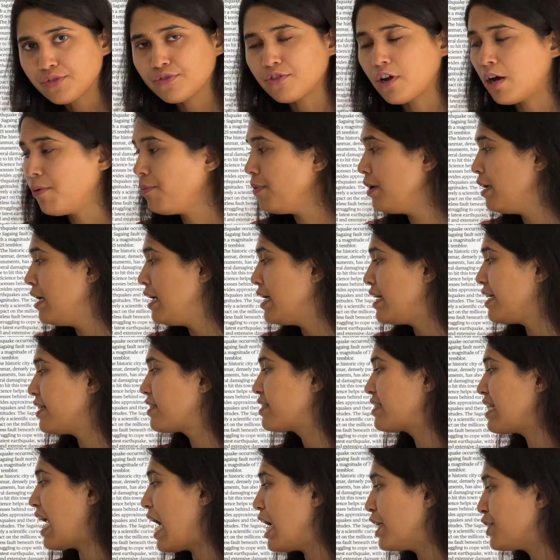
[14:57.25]

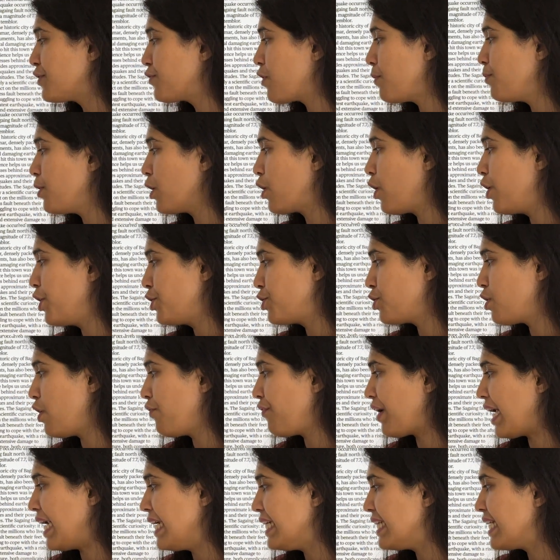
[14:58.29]
from the collision of
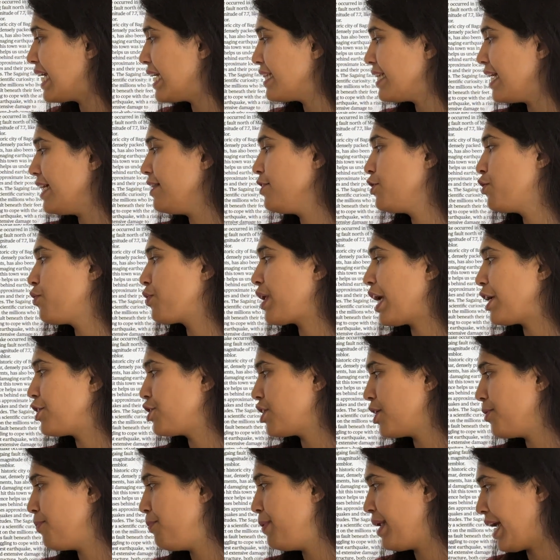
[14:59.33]
Indian and
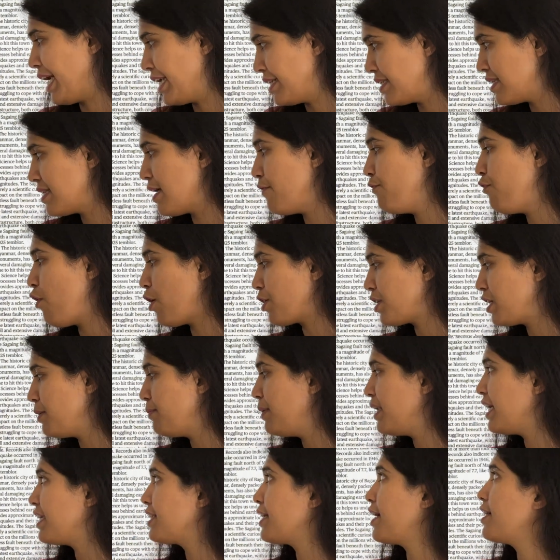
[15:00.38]
Eurasian plates some 40
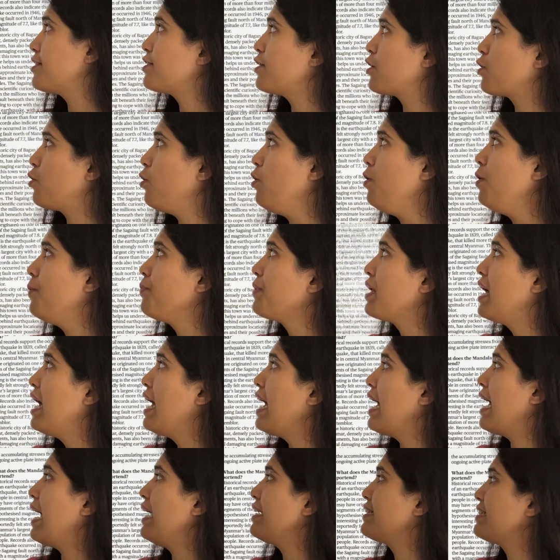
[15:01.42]
million years ago,
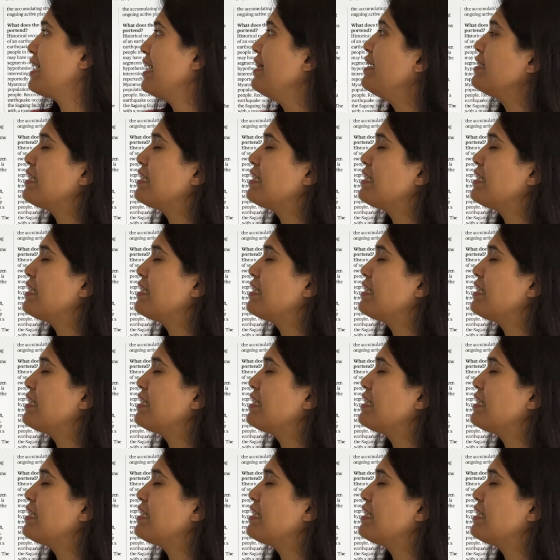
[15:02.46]
and then